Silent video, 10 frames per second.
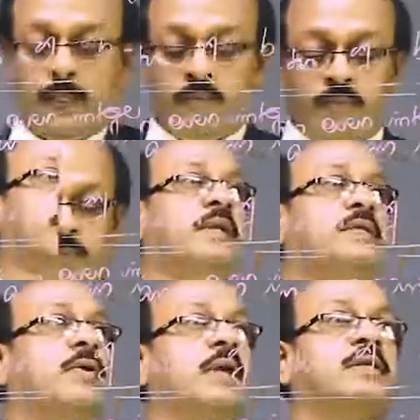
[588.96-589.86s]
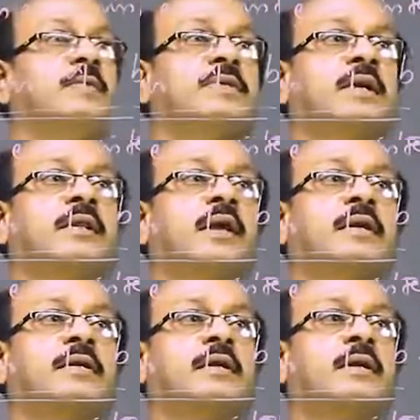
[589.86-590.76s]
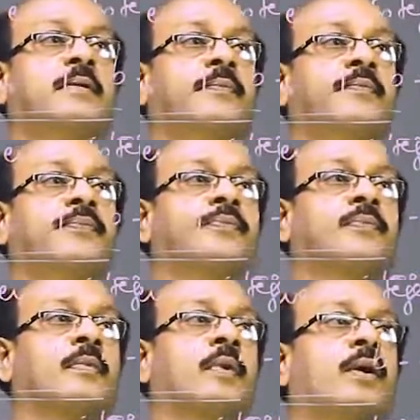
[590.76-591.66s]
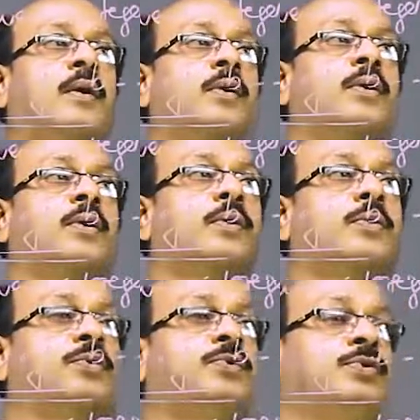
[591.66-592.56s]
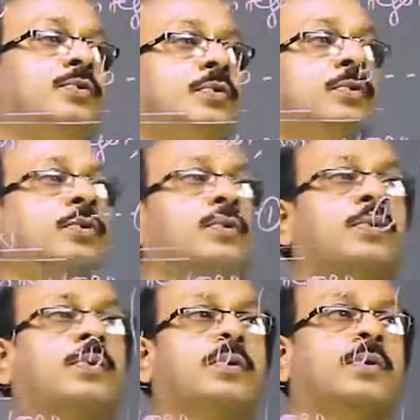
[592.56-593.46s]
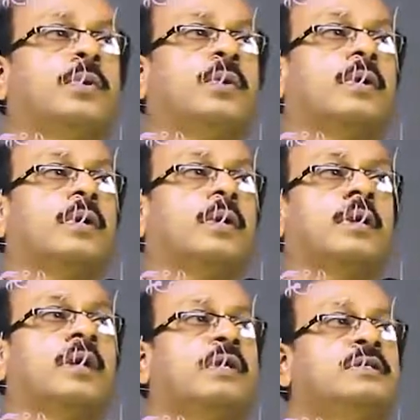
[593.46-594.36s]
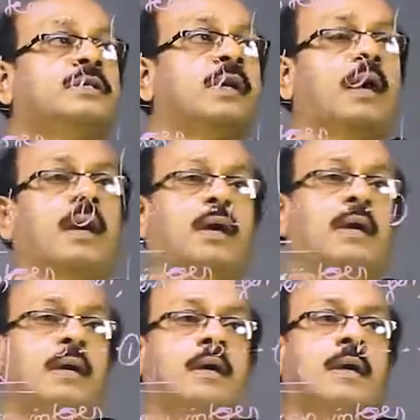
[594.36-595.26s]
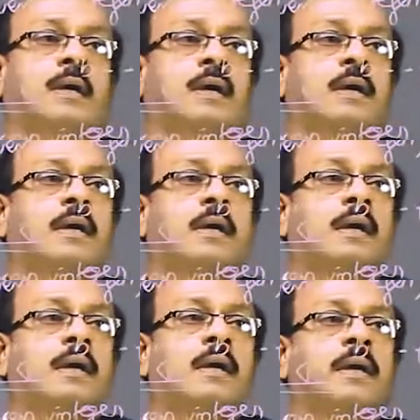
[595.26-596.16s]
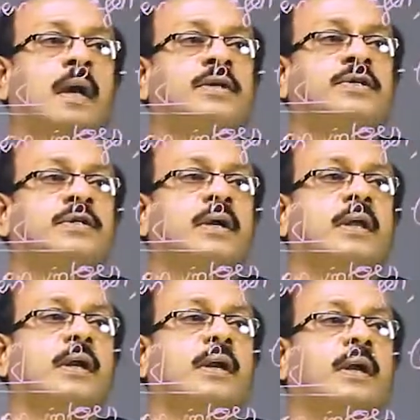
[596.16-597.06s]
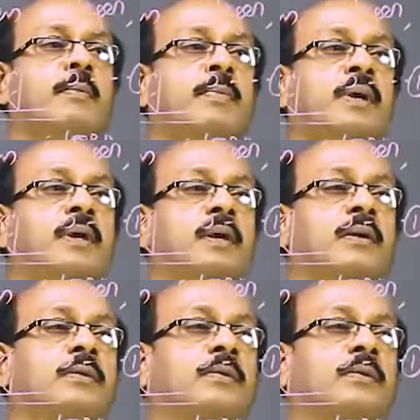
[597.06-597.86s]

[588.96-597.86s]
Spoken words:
That is our assumption that root 2 is a rational number